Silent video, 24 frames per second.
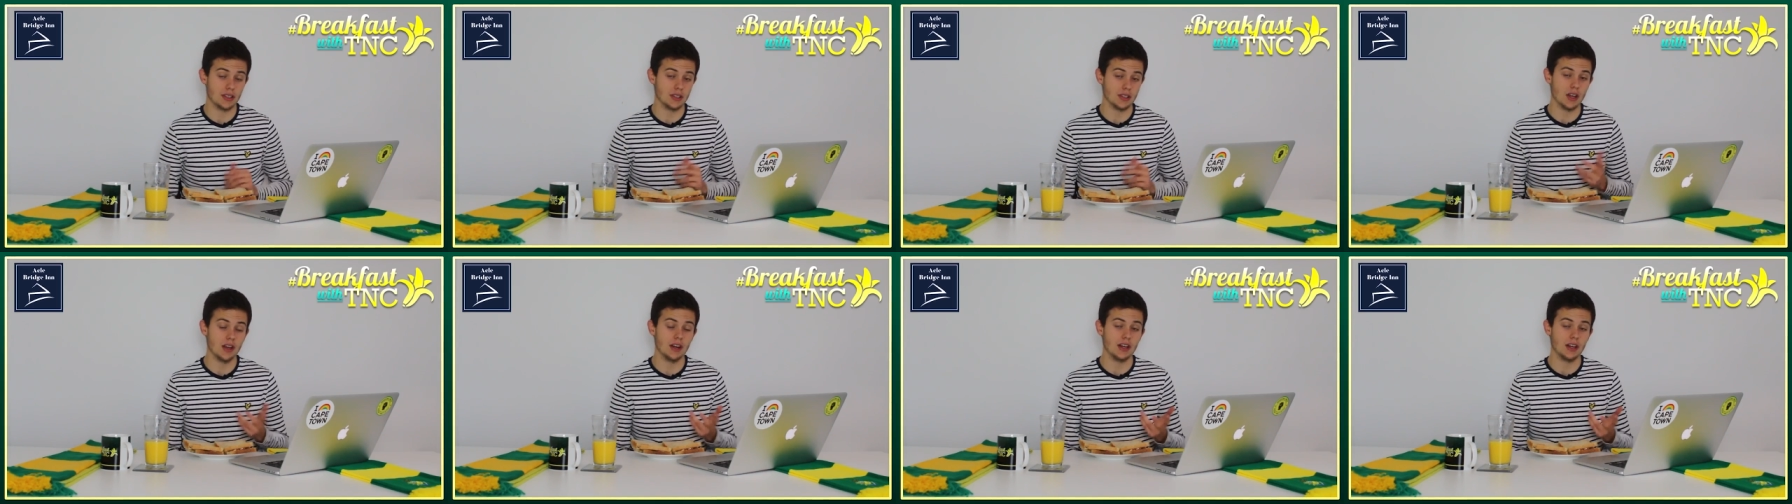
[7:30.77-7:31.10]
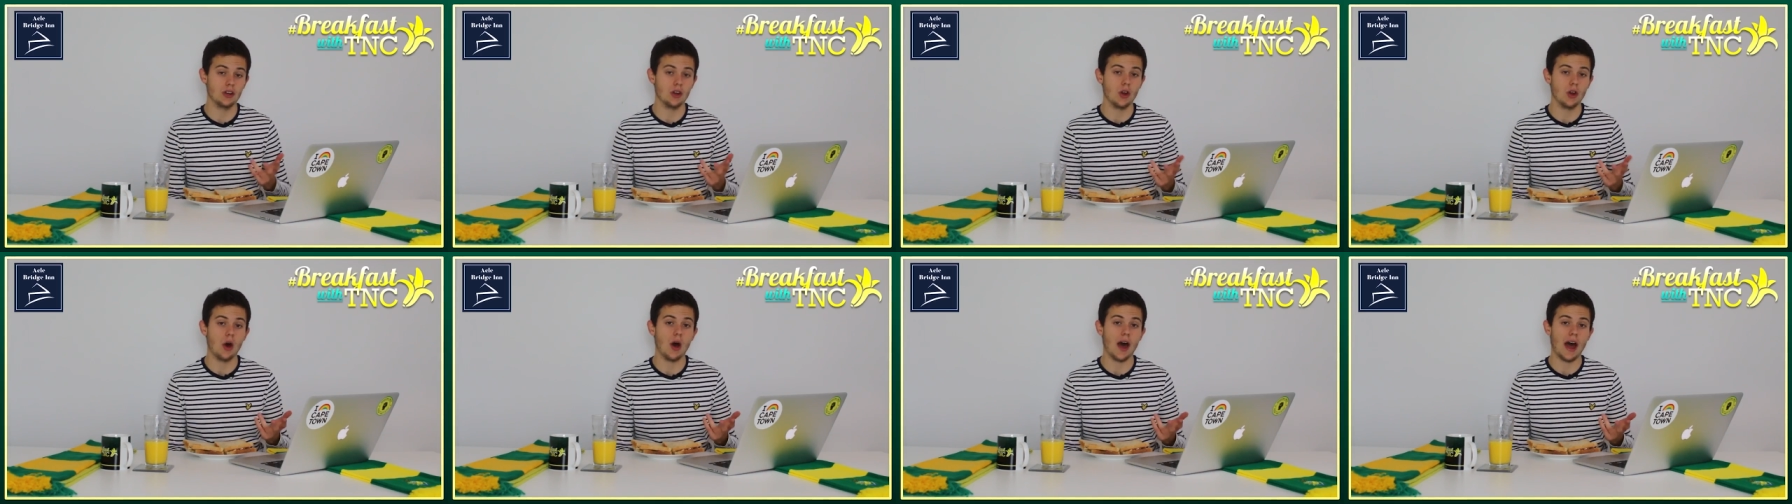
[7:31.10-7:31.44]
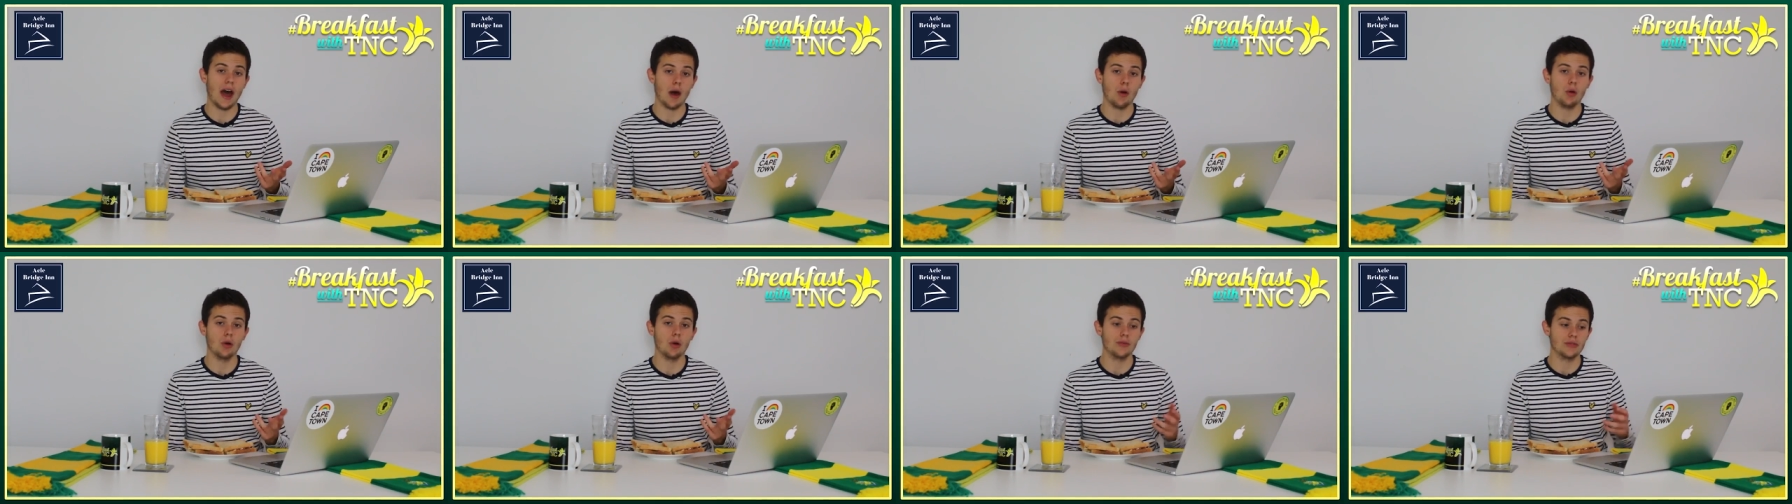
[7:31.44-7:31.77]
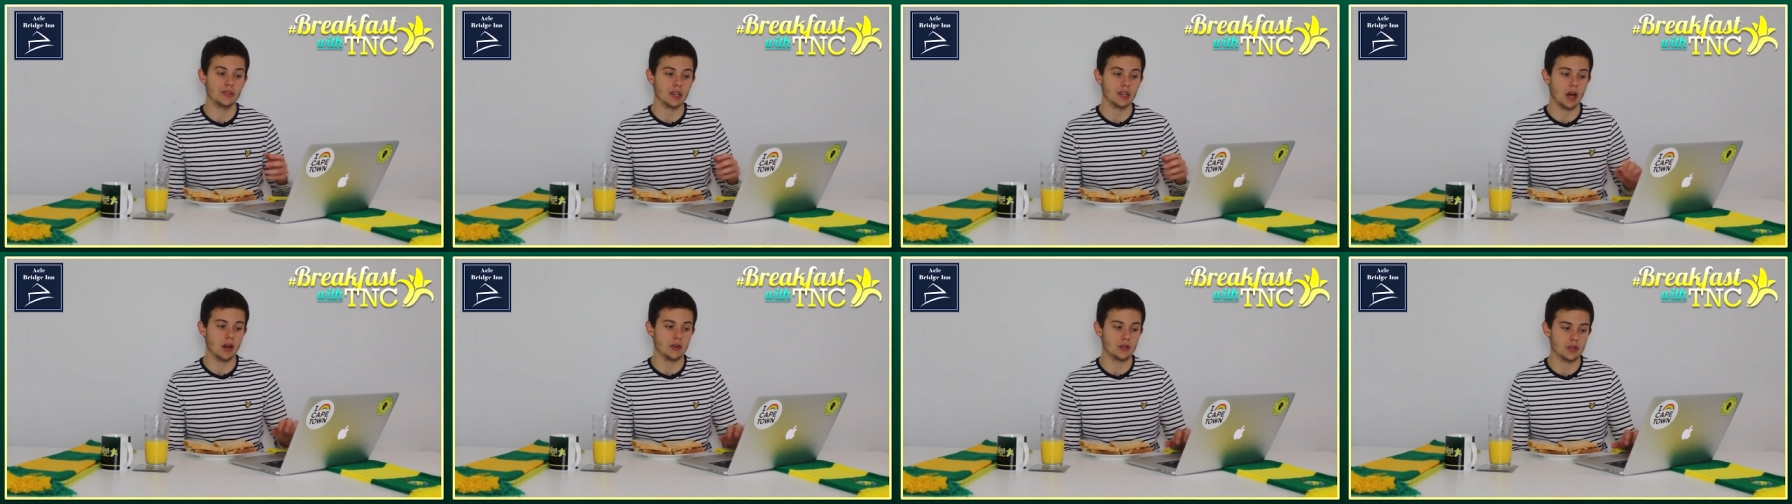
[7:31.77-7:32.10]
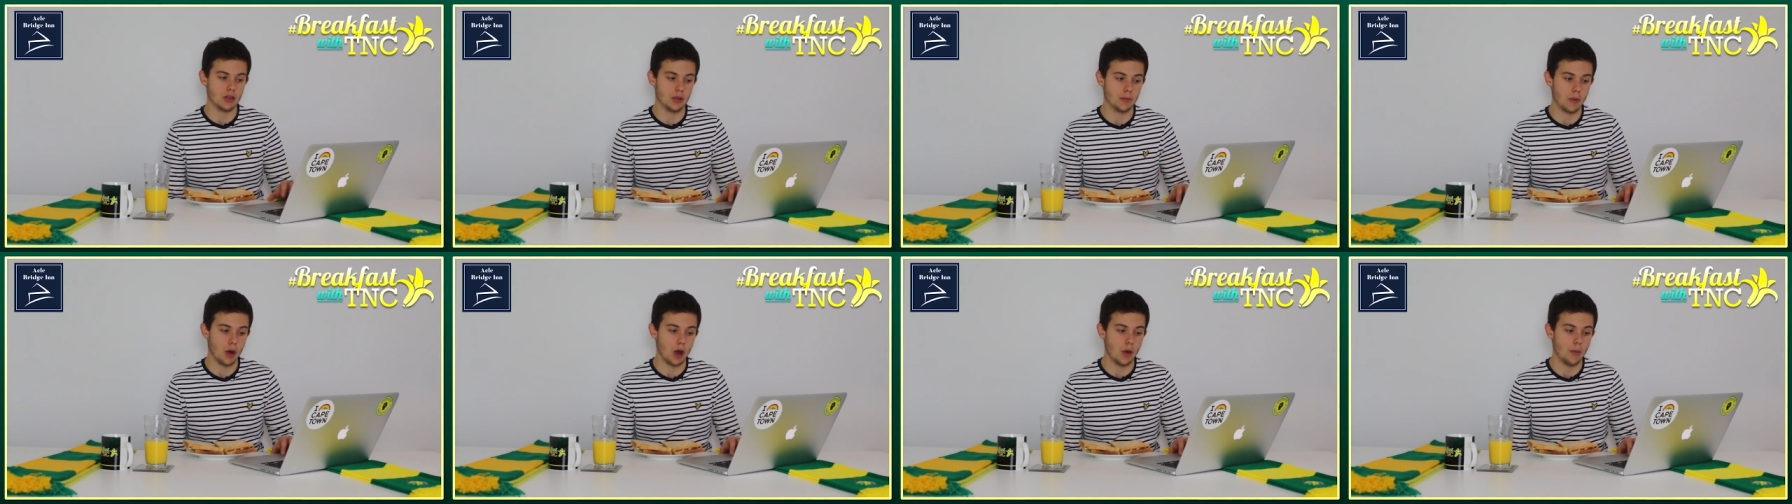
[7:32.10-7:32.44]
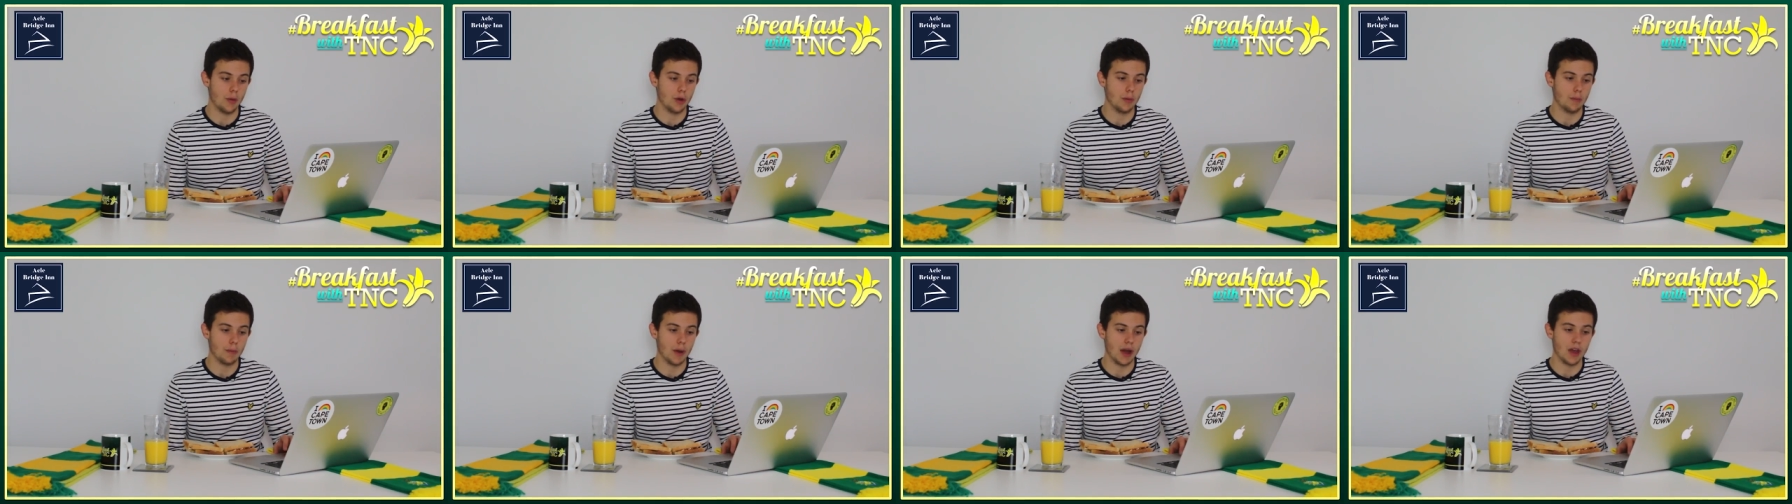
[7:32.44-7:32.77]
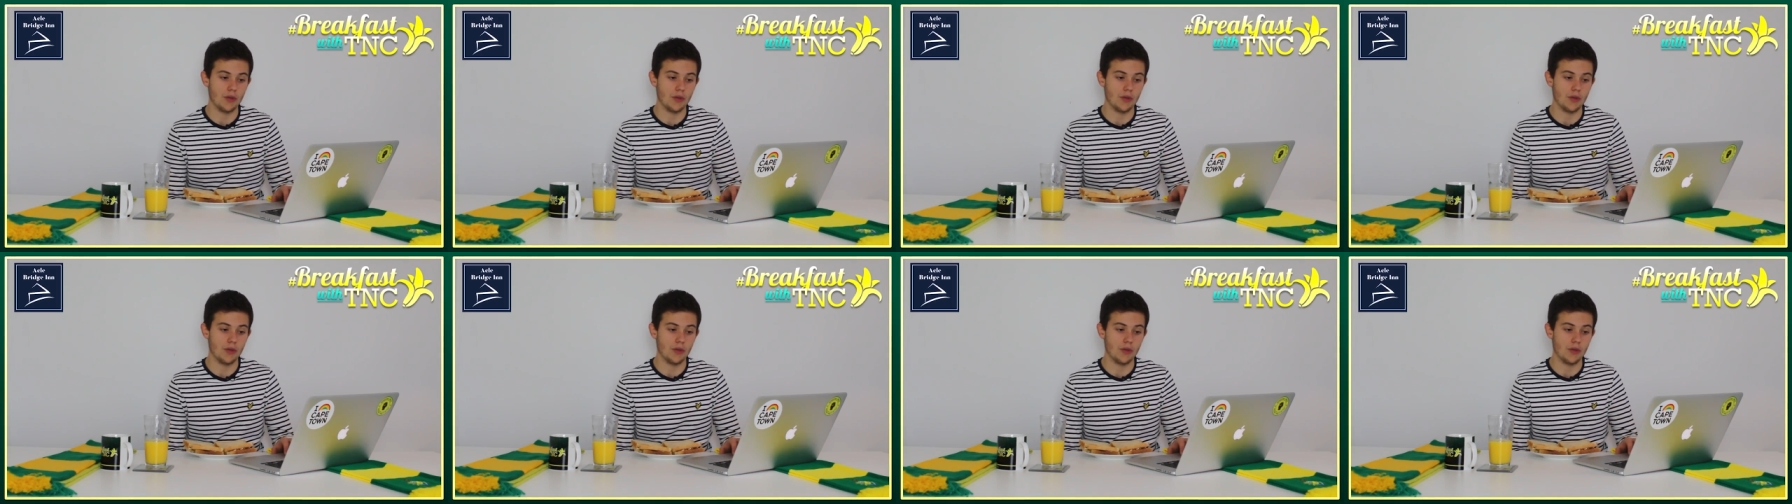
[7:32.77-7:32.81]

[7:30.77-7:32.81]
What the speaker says: It's certainly not out of touch at the moment,